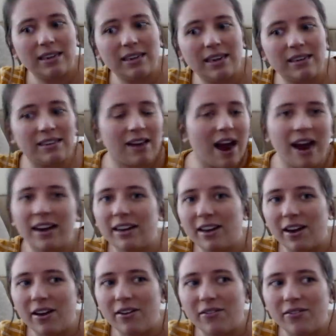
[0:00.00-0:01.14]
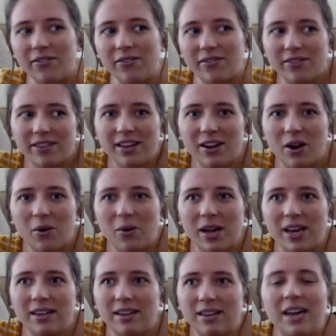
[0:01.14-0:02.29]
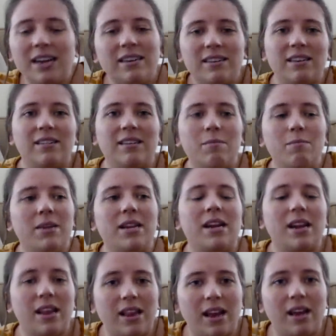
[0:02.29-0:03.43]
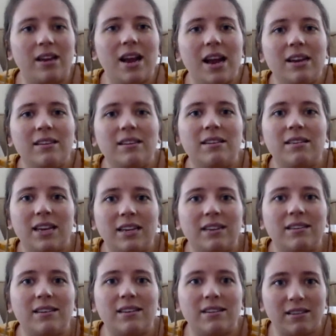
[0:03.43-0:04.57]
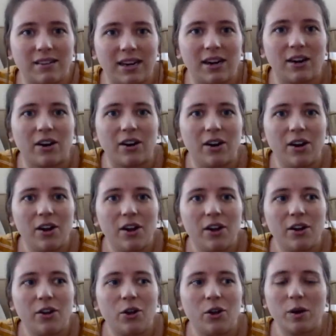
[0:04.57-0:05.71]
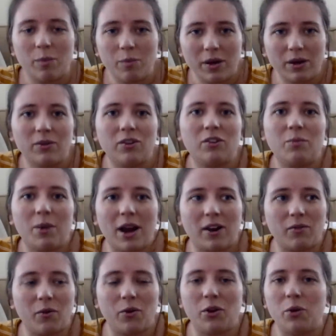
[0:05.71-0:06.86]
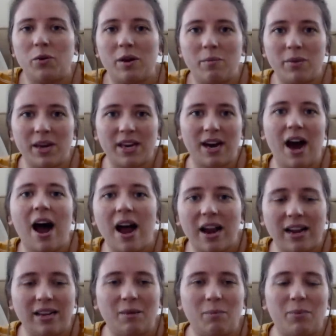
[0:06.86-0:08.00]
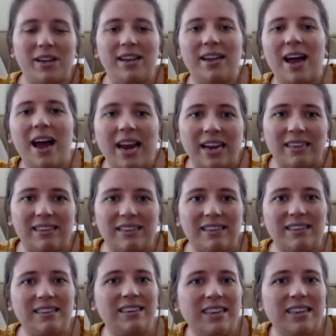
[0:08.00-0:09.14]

is kind of, you know, nice doesn't mean anything. Nice is insincere. You can be respectful, you can be kind, but nice,